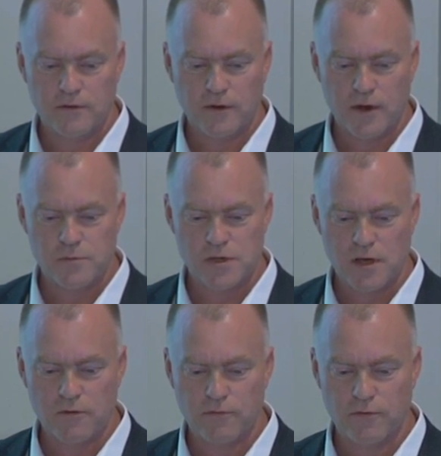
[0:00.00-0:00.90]

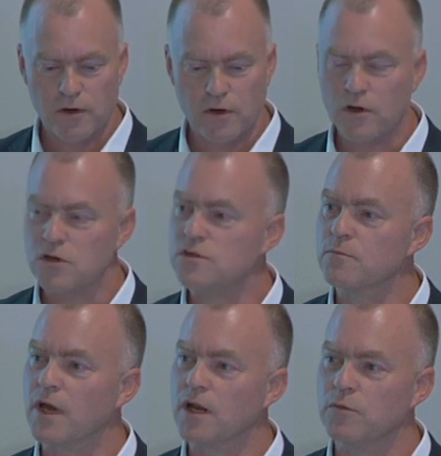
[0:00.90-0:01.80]
type-safe
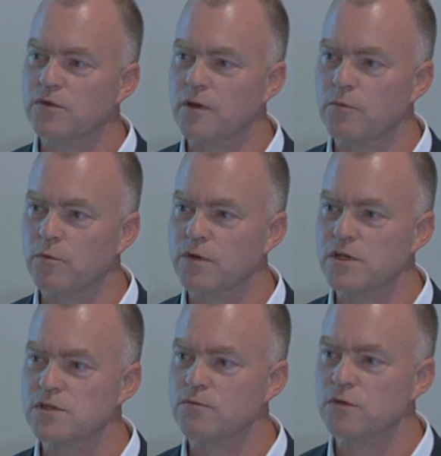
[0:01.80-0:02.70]
custom element
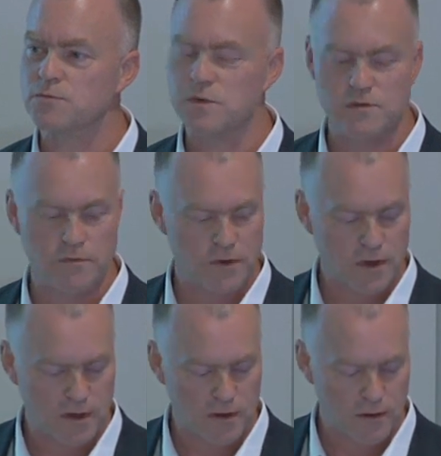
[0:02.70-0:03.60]
implementations for
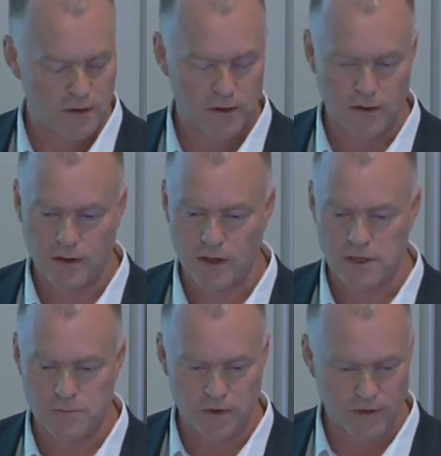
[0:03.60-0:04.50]
specific
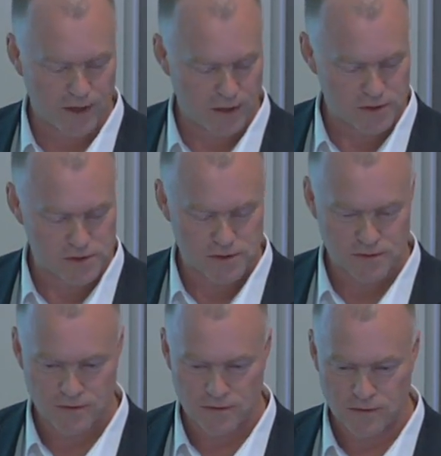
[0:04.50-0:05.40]
XML
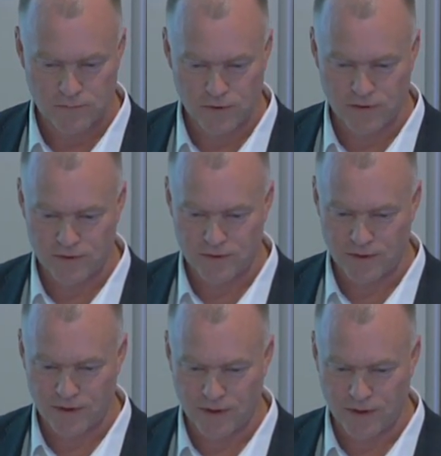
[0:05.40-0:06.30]
dialects. But
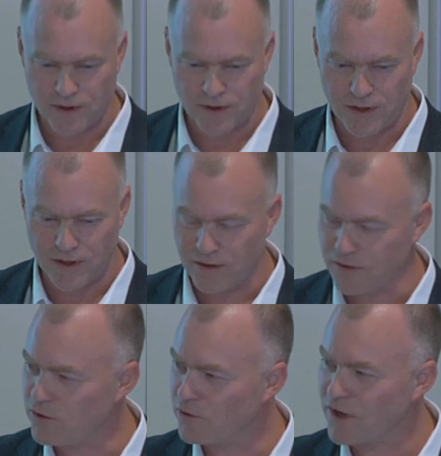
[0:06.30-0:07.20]
I
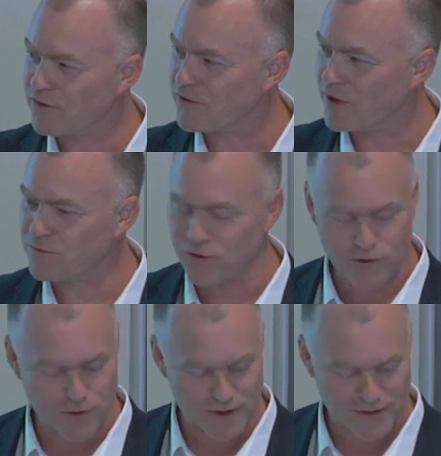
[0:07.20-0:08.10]
don't have time
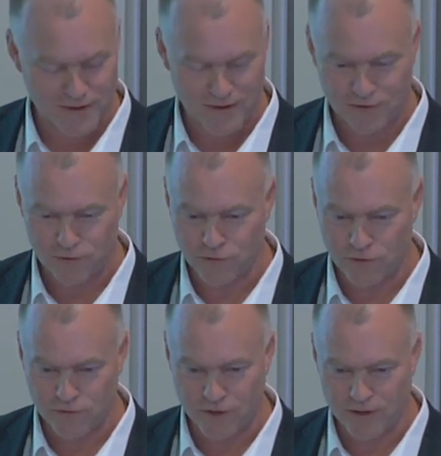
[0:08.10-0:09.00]
to
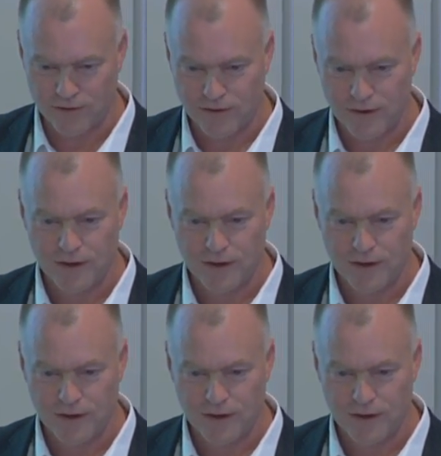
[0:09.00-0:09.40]
turn to that.